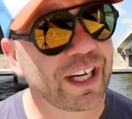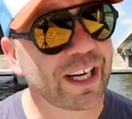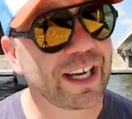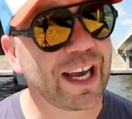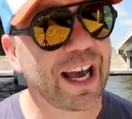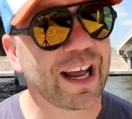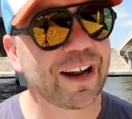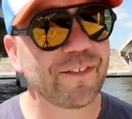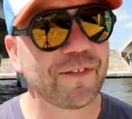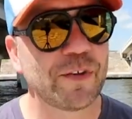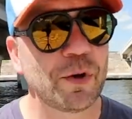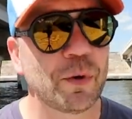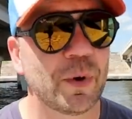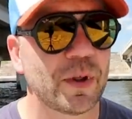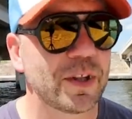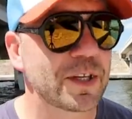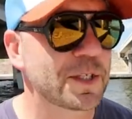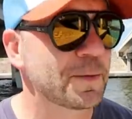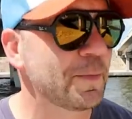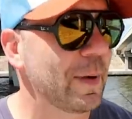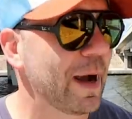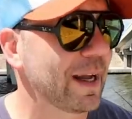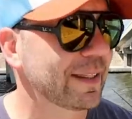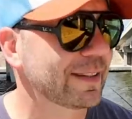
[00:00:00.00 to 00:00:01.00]
check out a few other
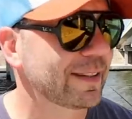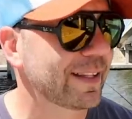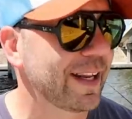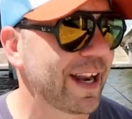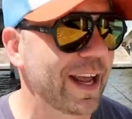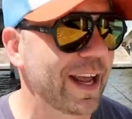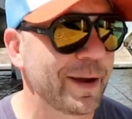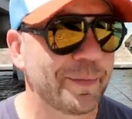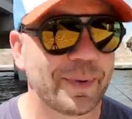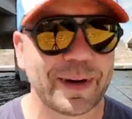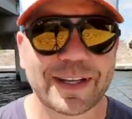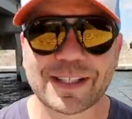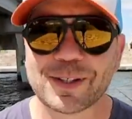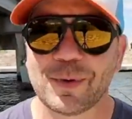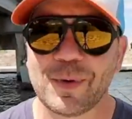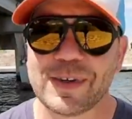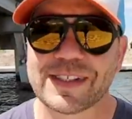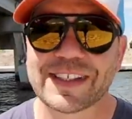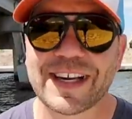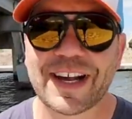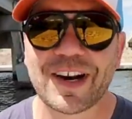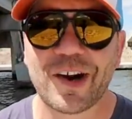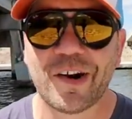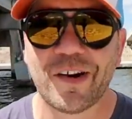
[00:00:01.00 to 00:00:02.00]
spots today, but it's
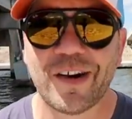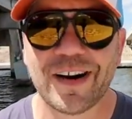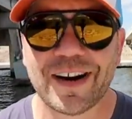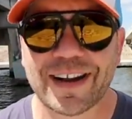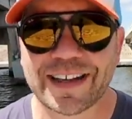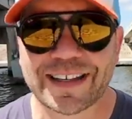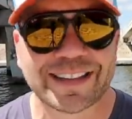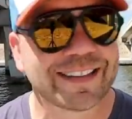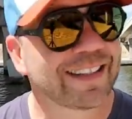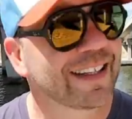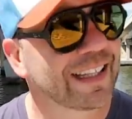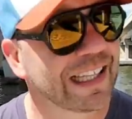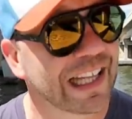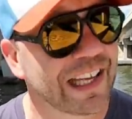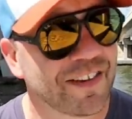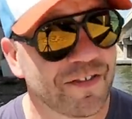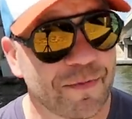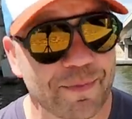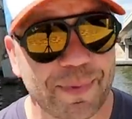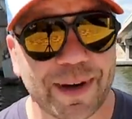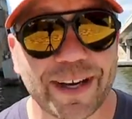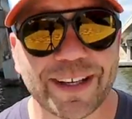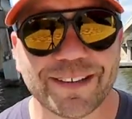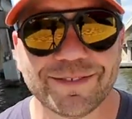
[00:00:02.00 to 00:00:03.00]
always kind of hard to leave
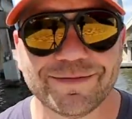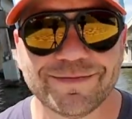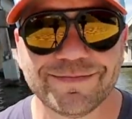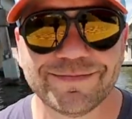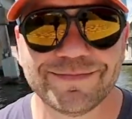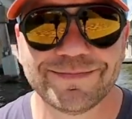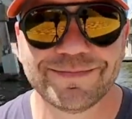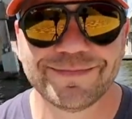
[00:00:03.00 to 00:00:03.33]
them biting.